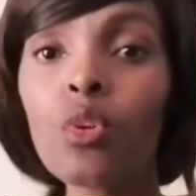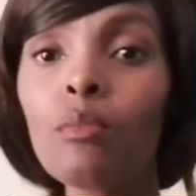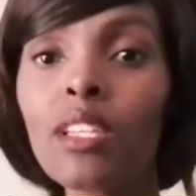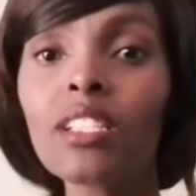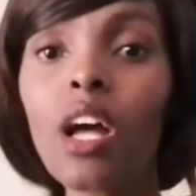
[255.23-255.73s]

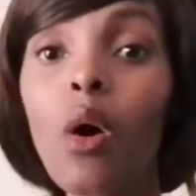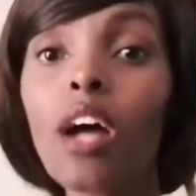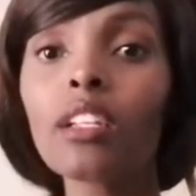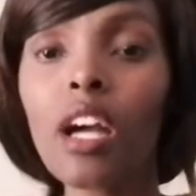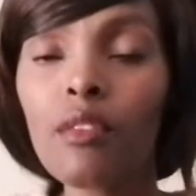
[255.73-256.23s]
Imagine how
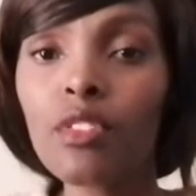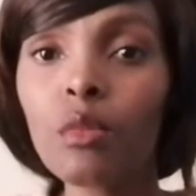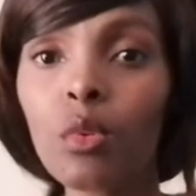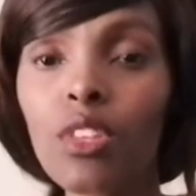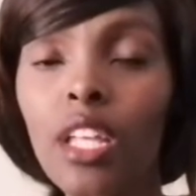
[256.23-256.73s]

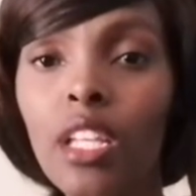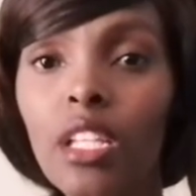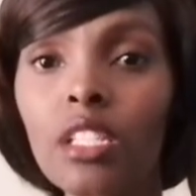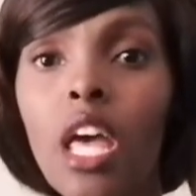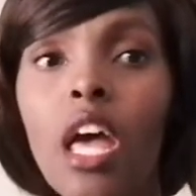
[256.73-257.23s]
uncomfortable that
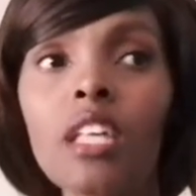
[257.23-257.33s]
is.